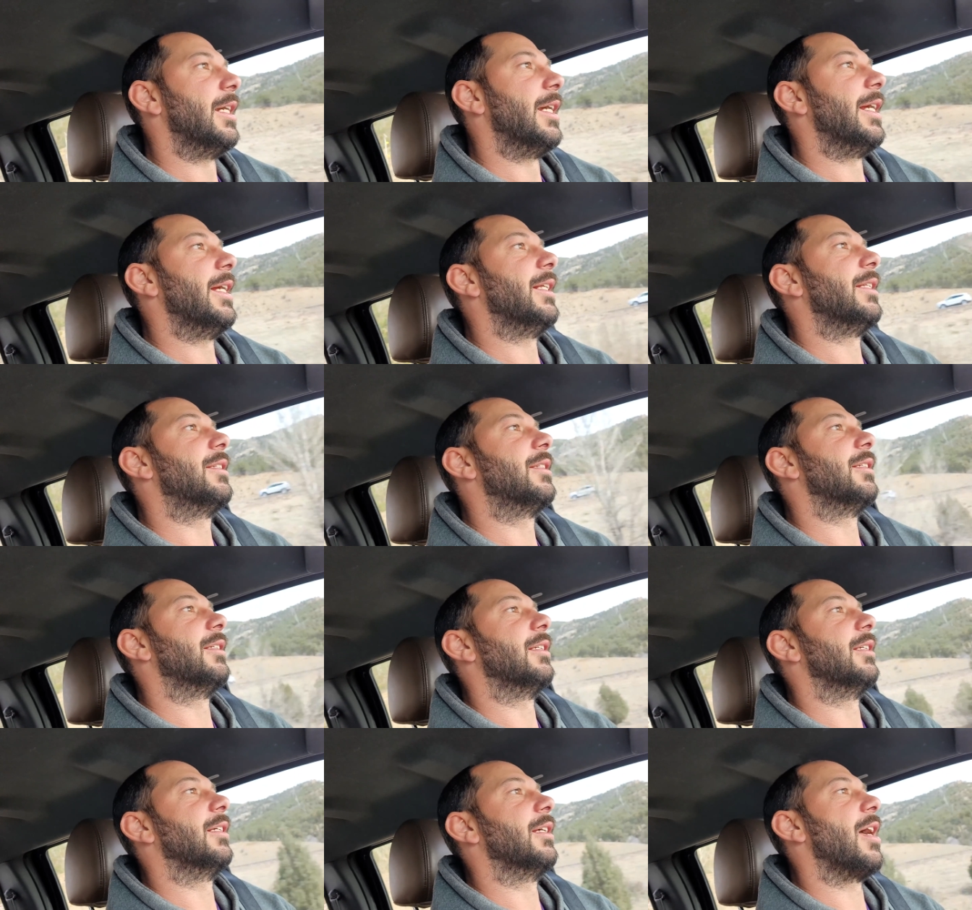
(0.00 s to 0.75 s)
it's
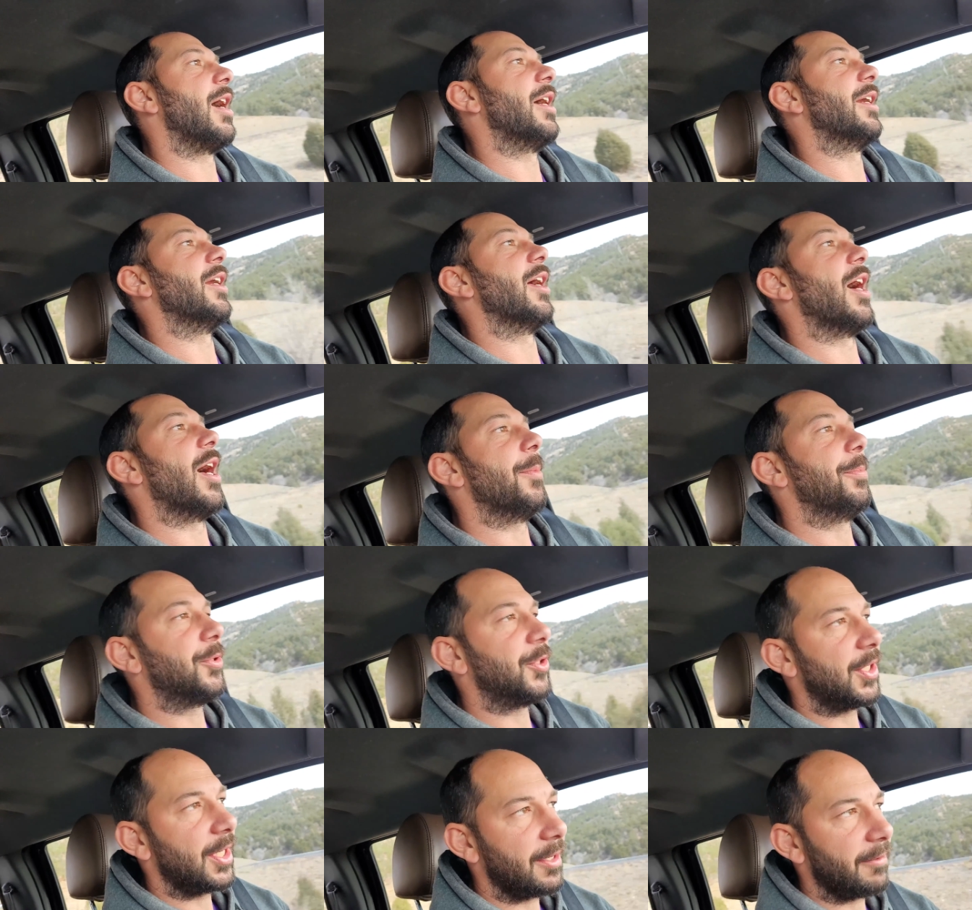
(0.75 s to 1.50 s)
on
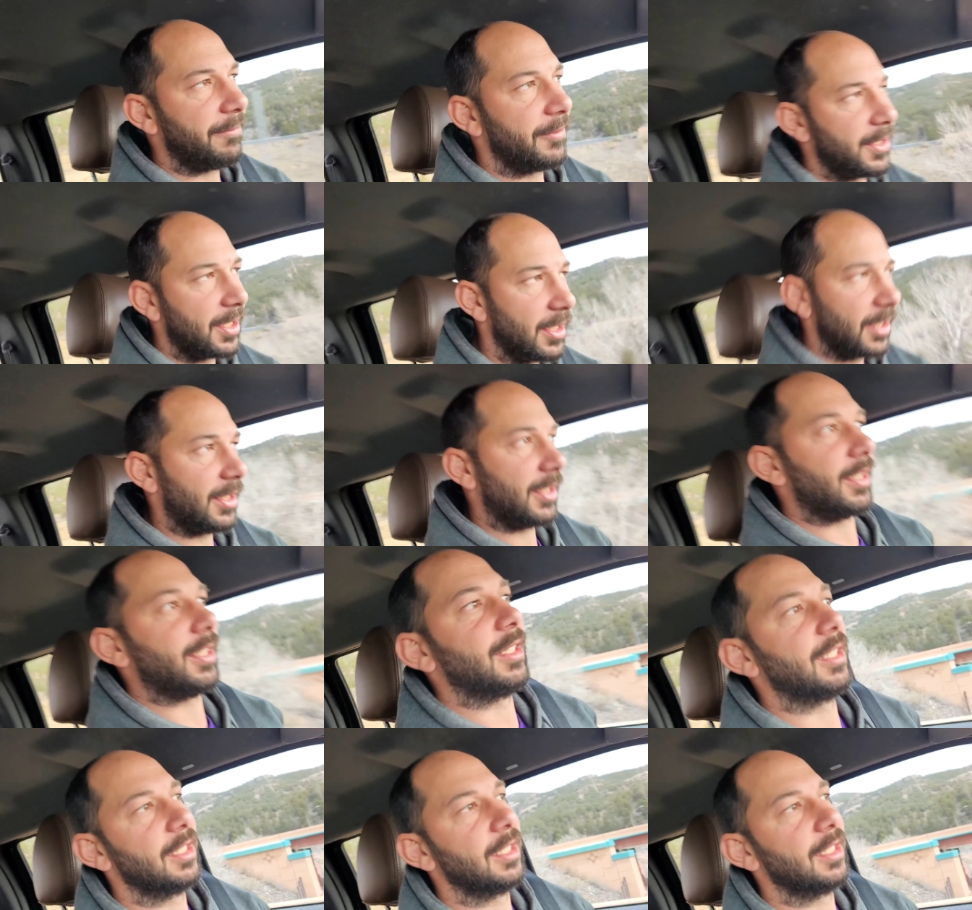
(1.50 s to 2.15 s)
upshift.